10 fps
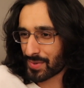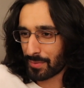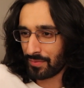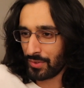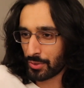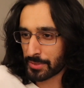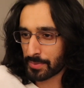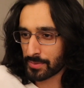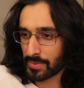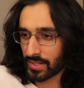a viewer's
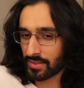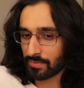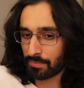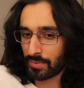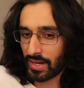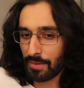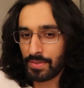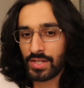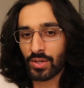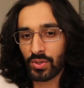perspective, but I've
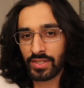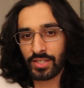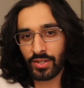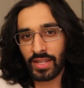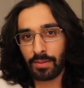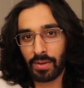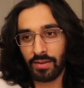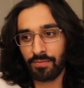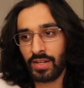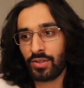been told, like my
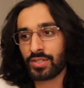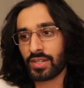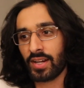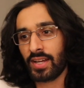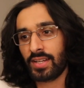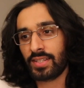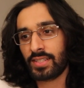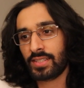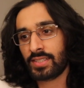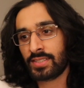videos are
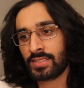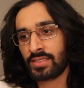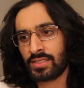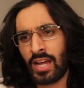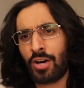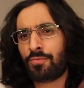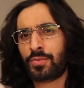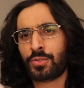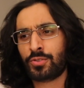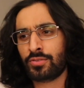
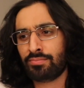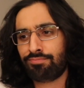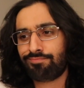helpful